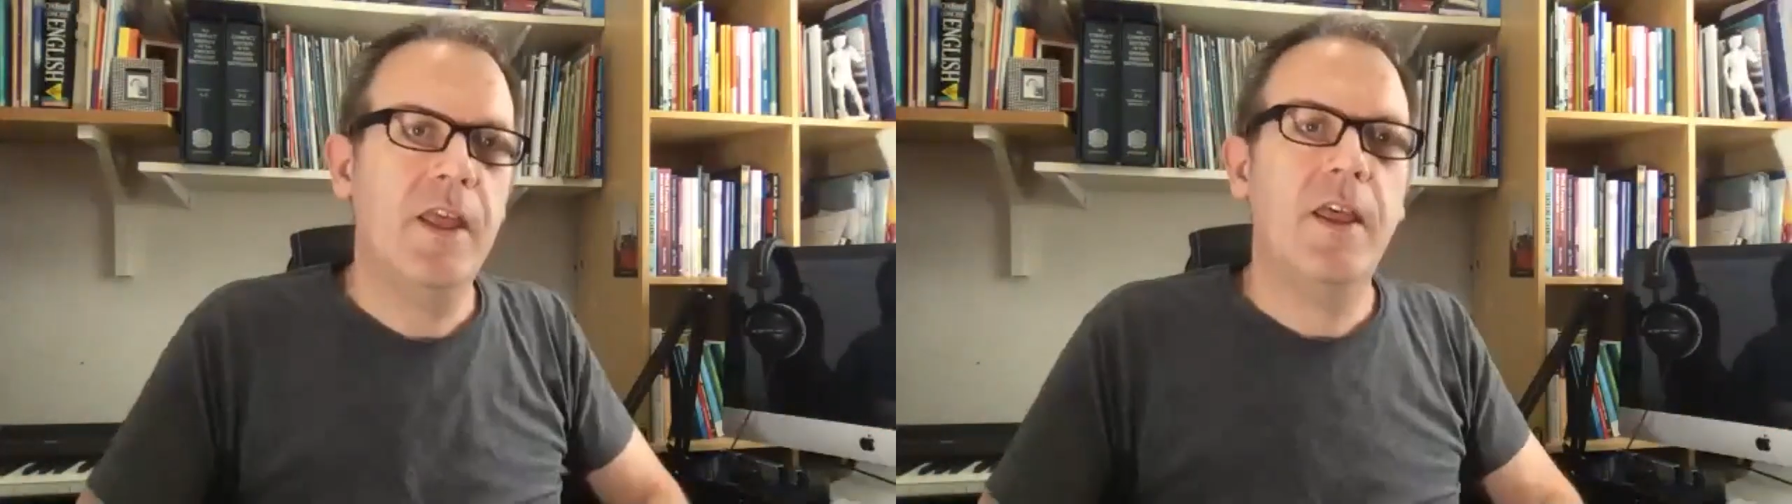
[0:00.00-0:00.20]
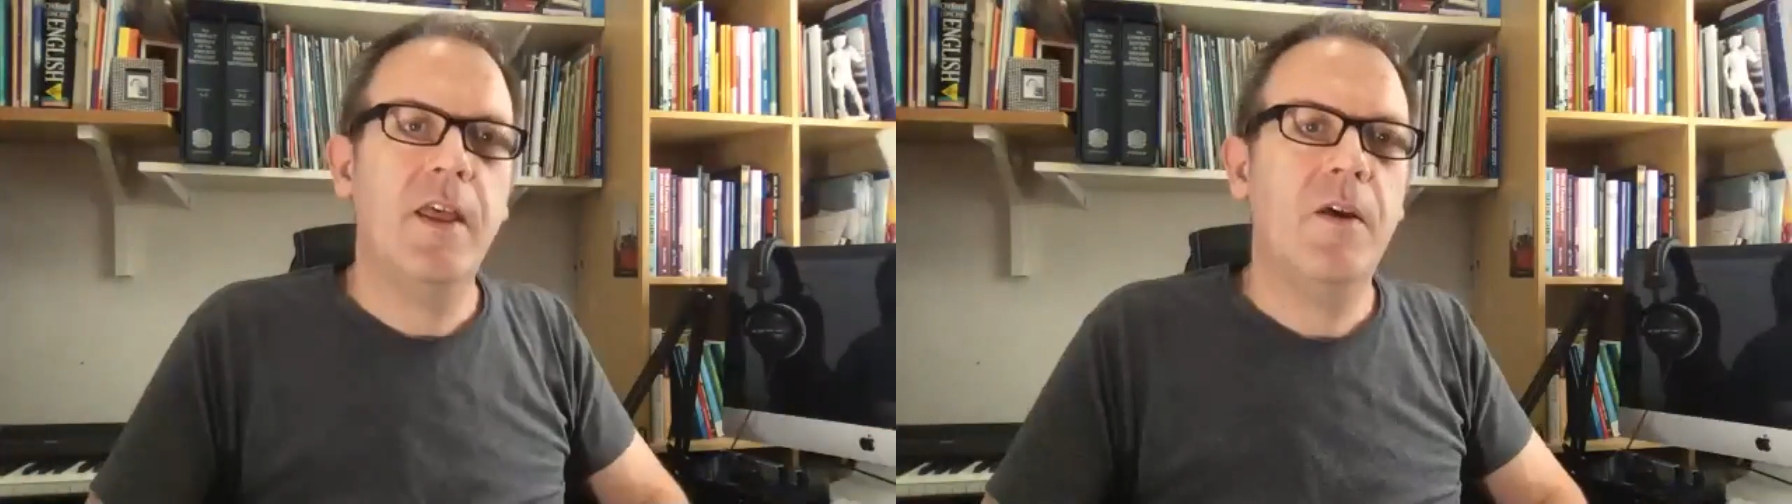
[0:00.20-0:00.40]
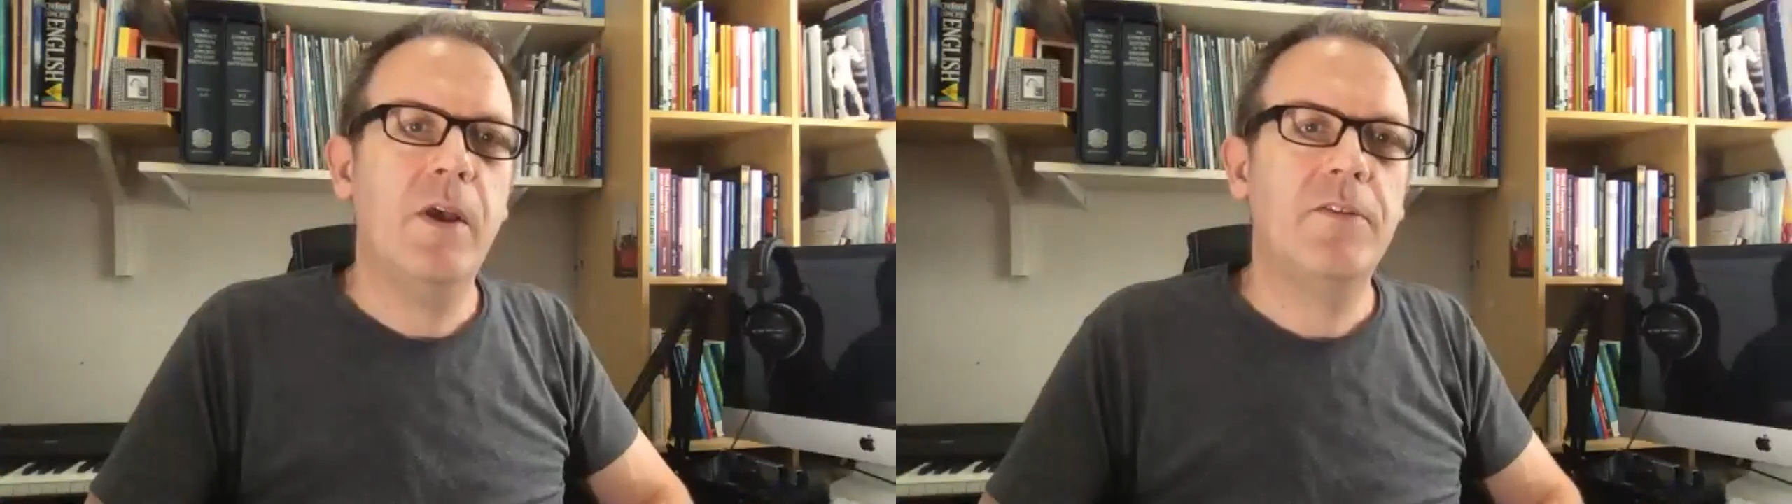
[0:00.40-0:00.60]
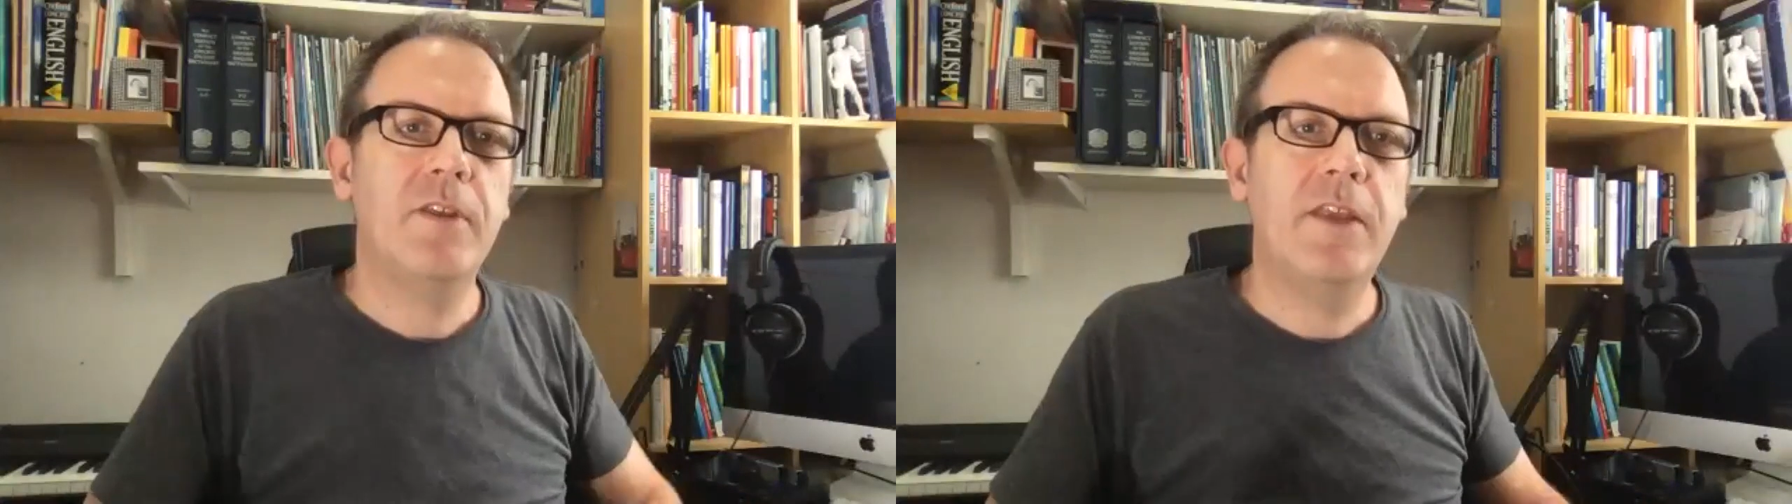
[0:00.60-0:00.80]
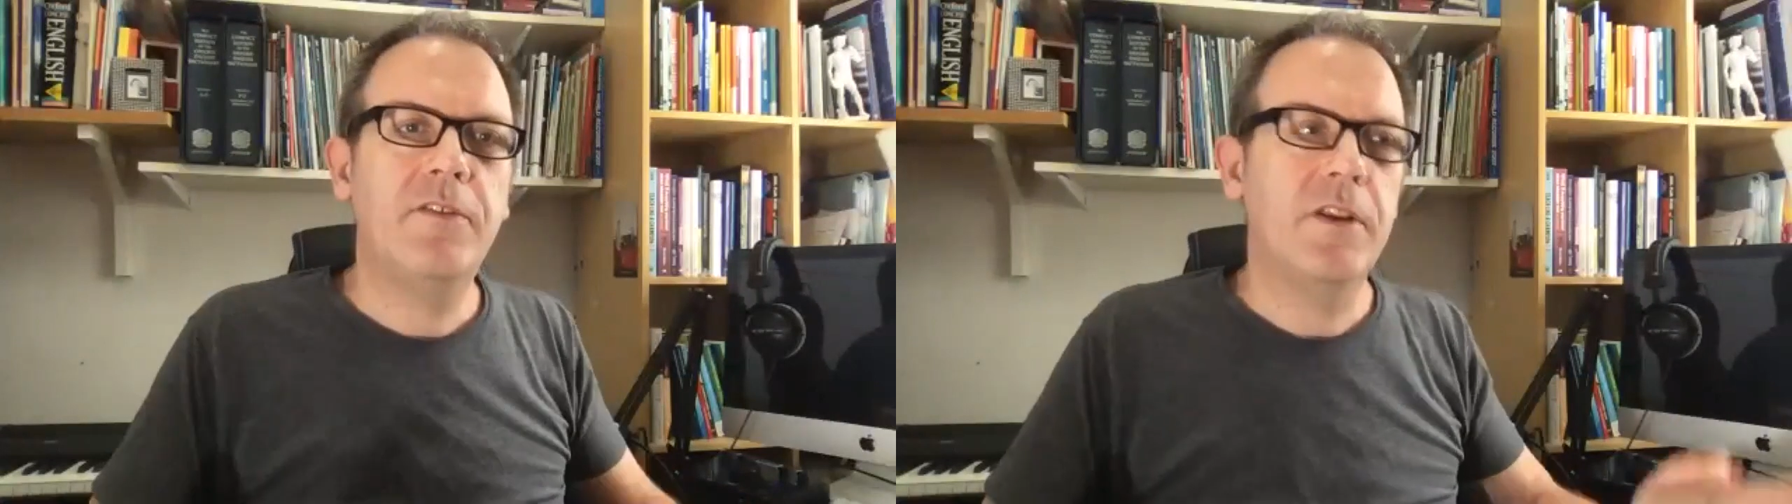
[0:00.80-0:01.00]
where's the
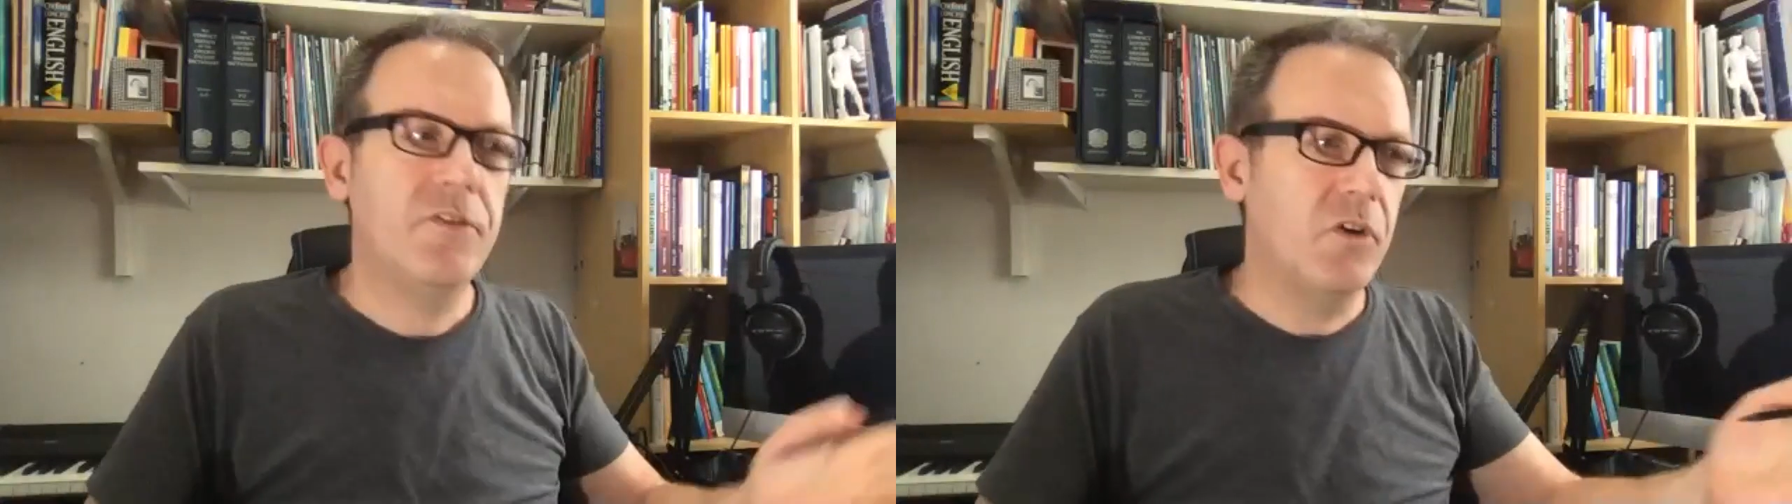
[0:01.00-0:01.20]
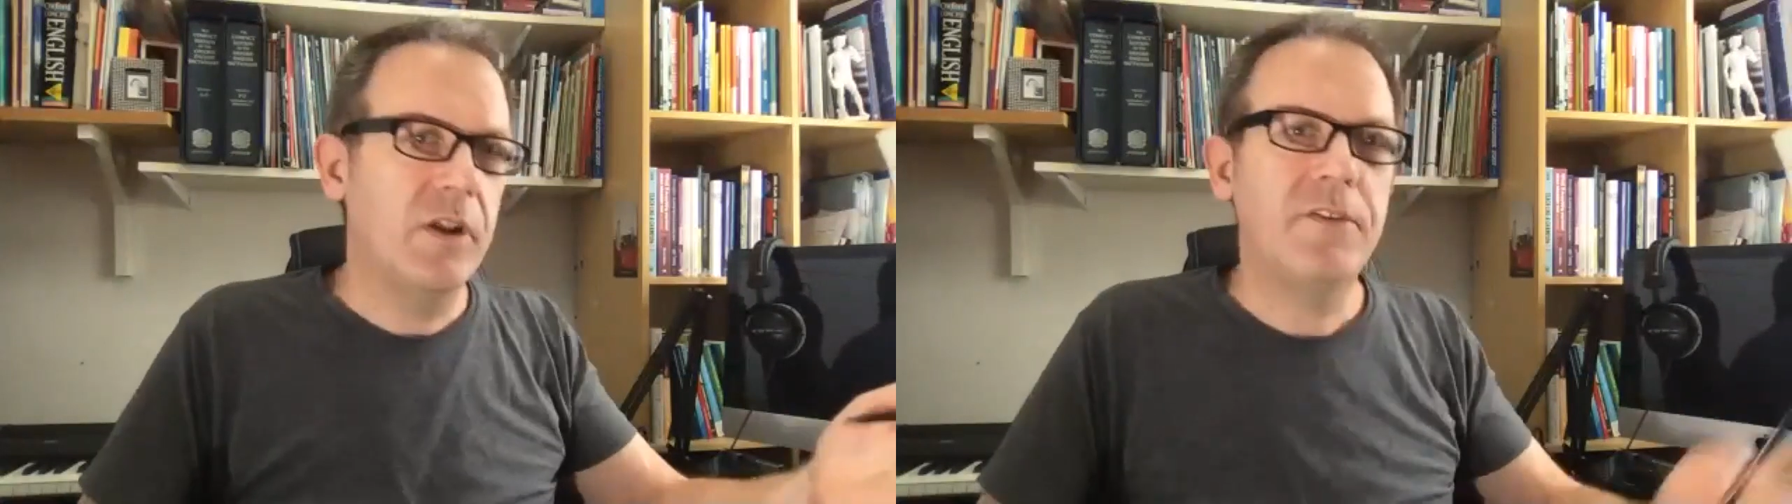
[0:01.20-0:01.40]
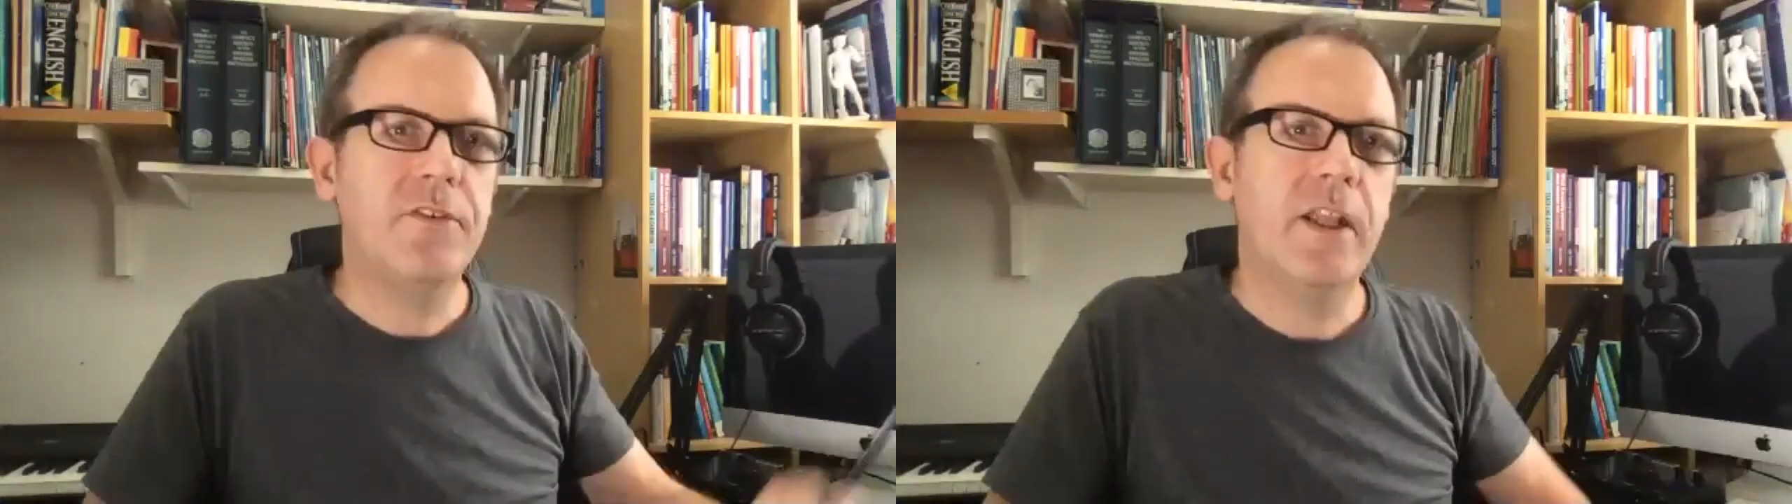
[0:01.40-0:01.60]
lesson? It's your lesson.